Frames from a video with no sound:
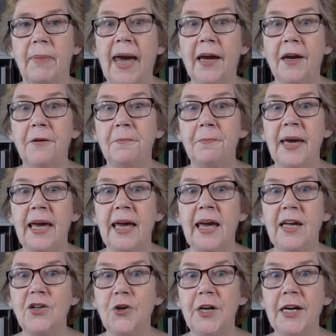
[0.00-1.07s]
Packham
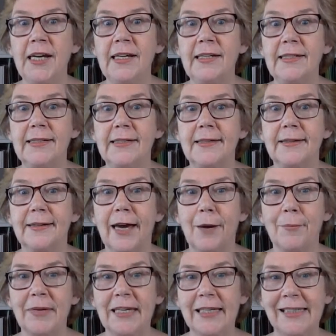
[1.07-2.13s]
pear trees
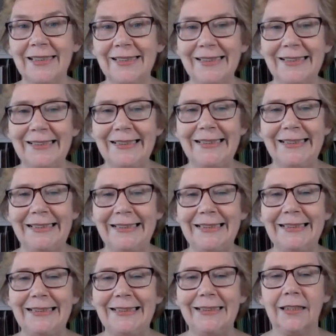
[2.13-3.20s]
coming.
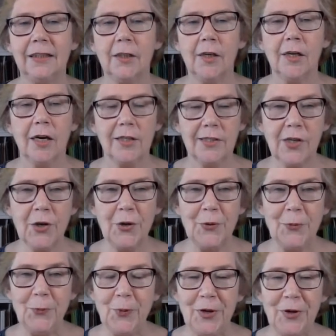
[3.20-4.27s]

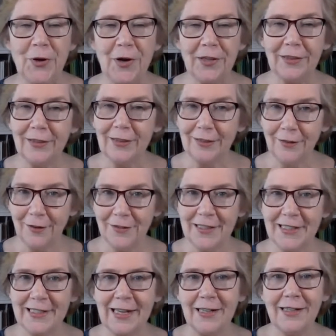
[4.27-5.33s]
So we got
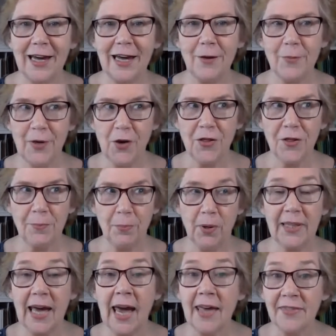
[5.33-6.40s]
on Sunday we got the
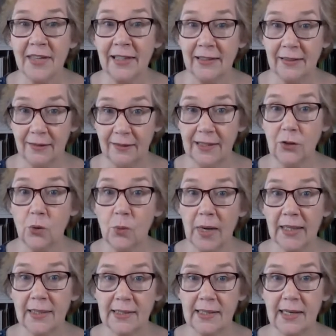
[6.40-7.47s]
and they're little
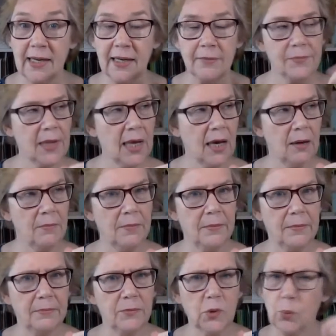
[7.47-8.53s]
ones, they're
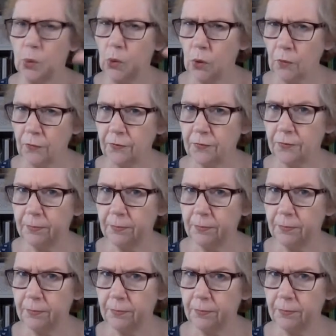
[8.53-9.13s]
um, dwarf